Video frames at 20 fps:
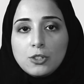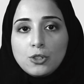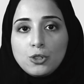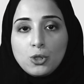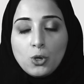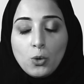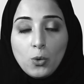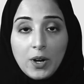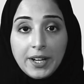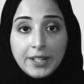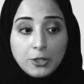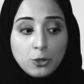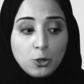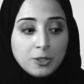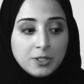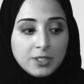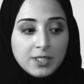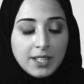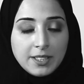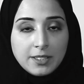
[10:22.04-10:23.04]
So I
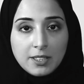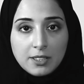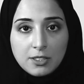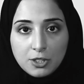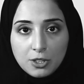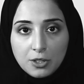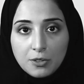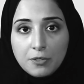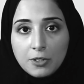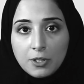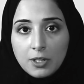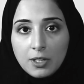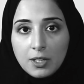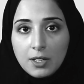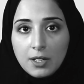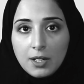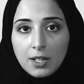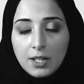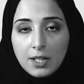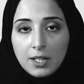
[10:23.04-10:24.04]
contacted
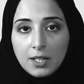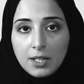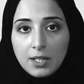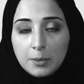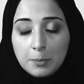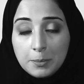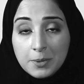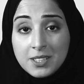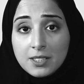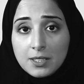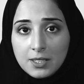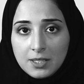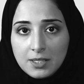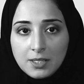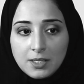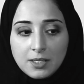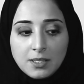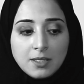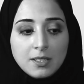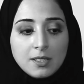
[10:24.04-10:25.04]
several
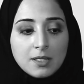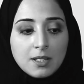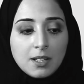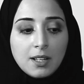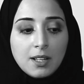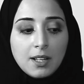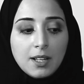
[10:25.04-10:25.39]
businesses,